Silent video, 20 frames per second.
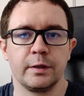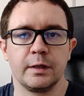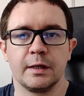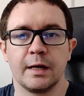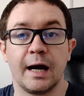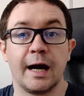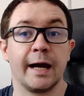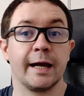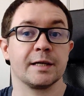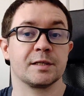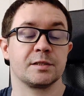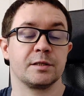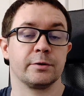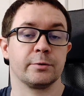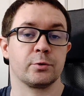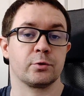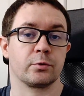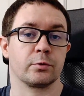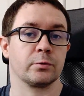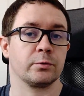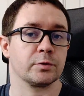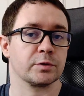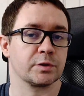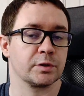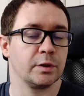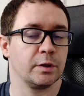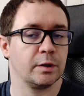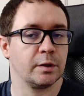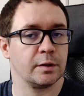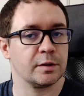the highest tier
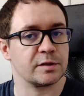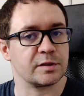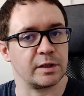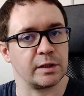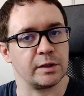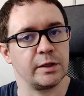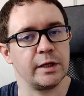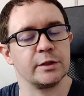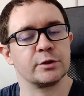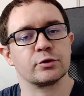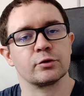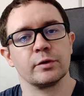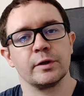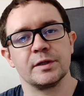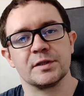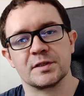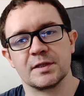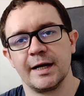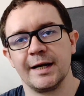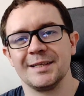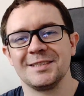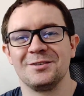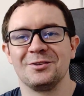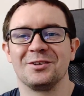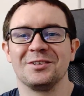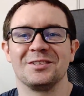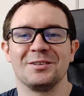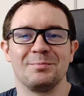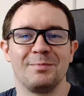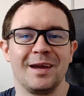journals, say Nature and Science. You
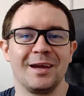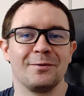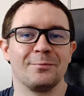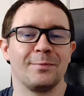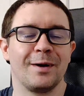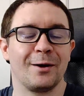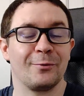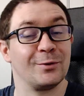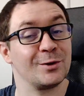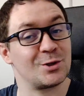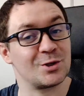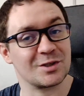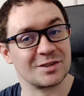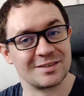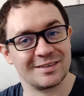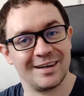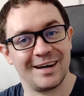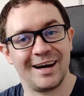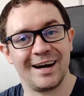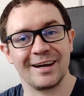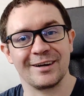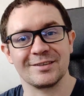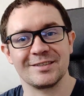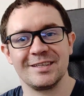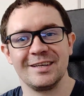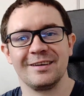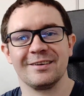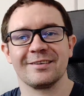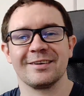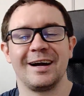can debate about which is higher
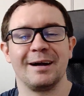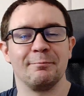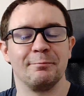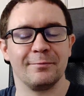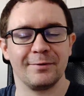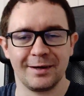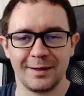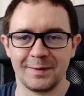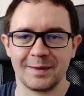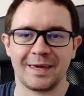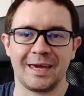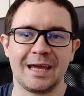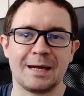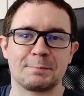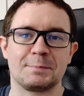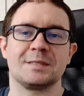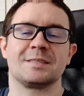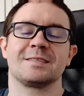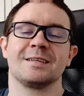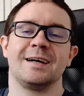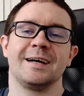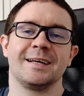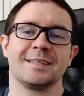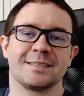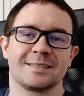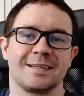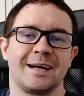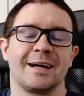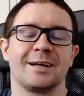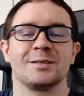tier. I'm in the camp that
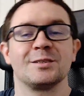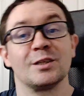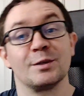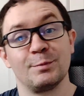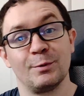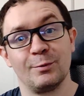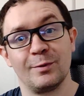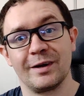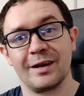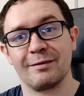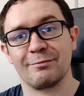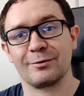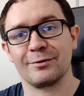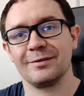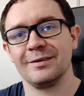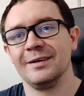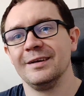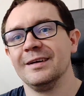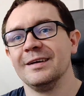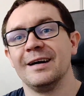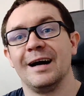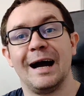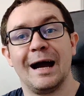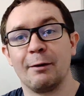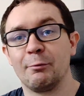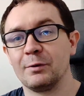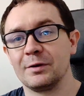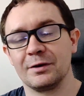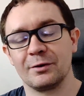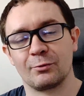Science is higher tier, but whatever.
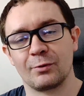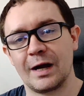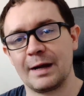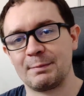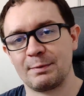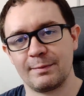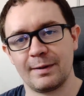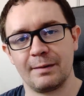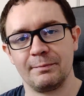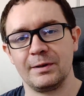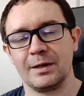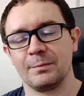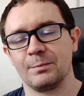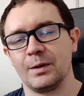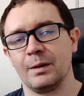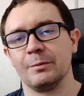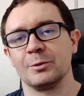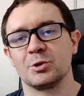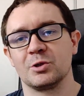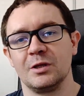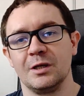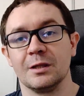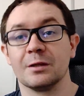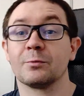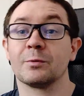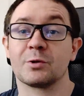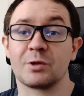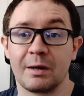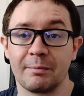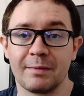I wouldn't gripe about being published
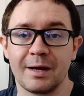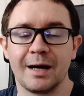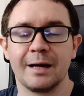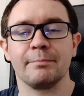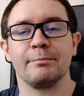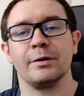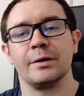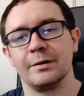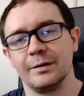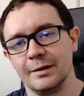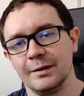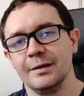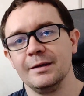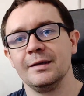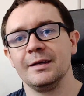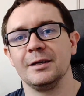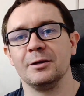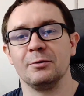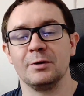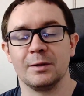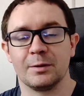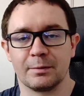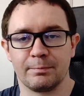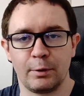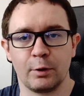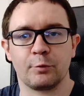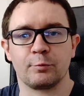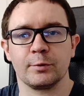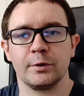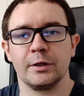either, which I'm not, but you know they're
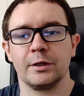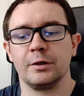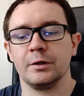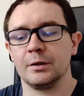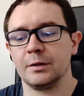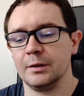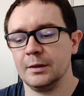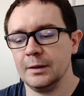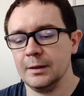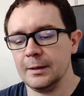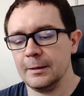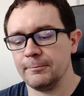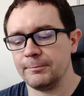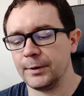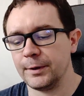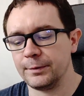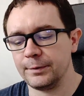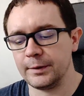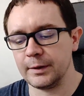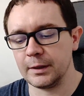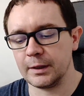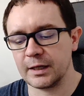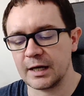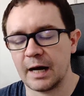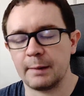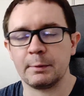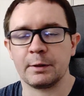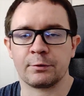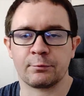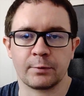both really good. But the
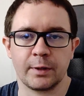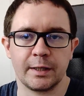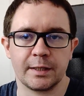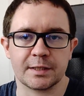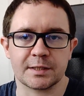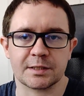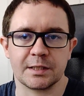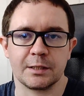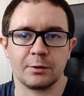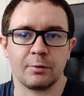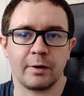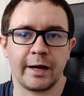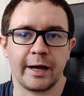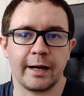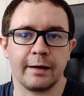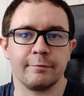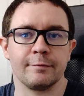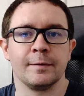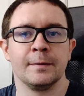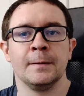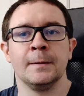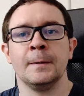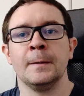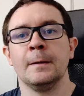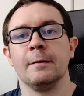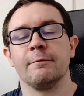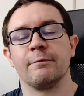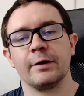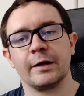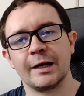common thread is that you'll have
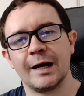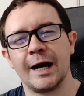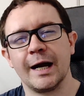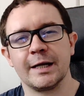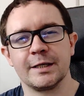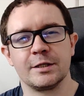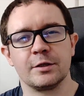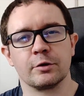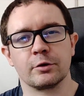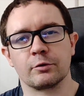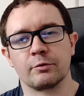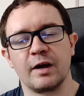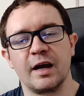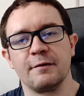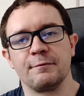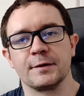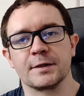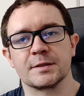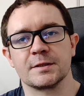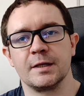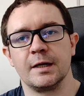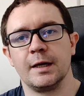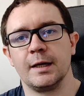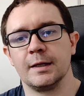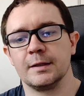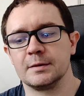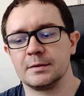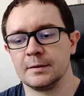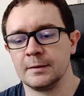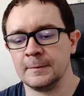very high tier graphics,
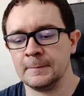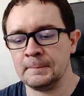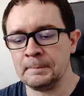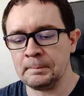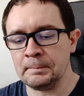and